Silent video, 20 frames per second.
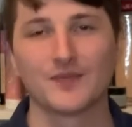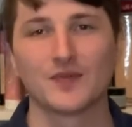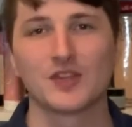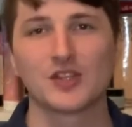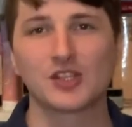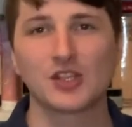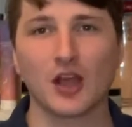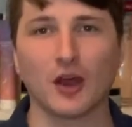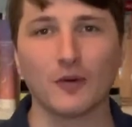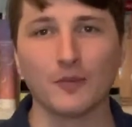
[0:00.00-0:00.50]

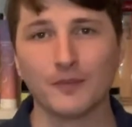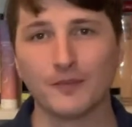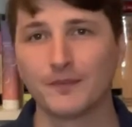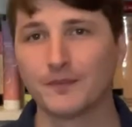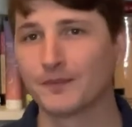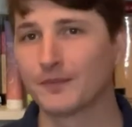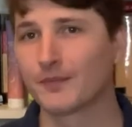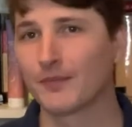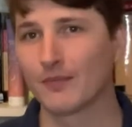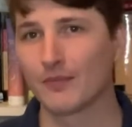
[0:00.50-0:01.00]
So,
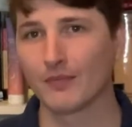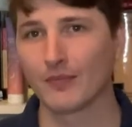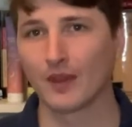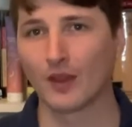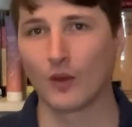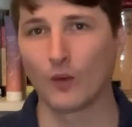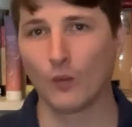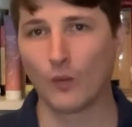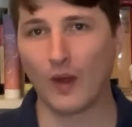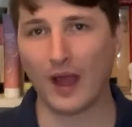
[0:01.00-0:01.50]

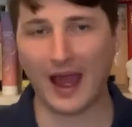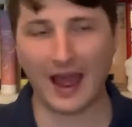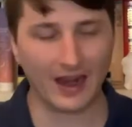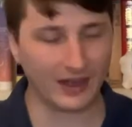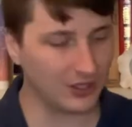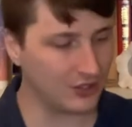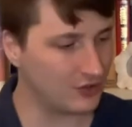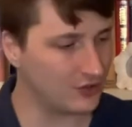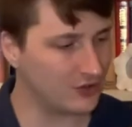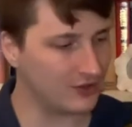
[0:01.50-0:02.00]
how
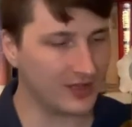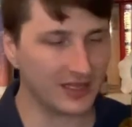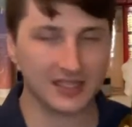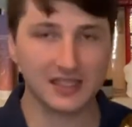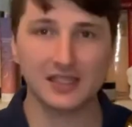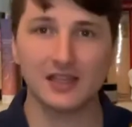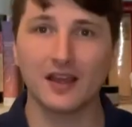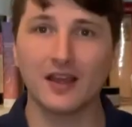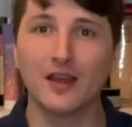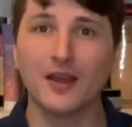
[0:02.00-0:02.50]
do you do
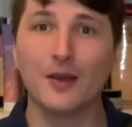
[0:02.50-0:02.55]
this?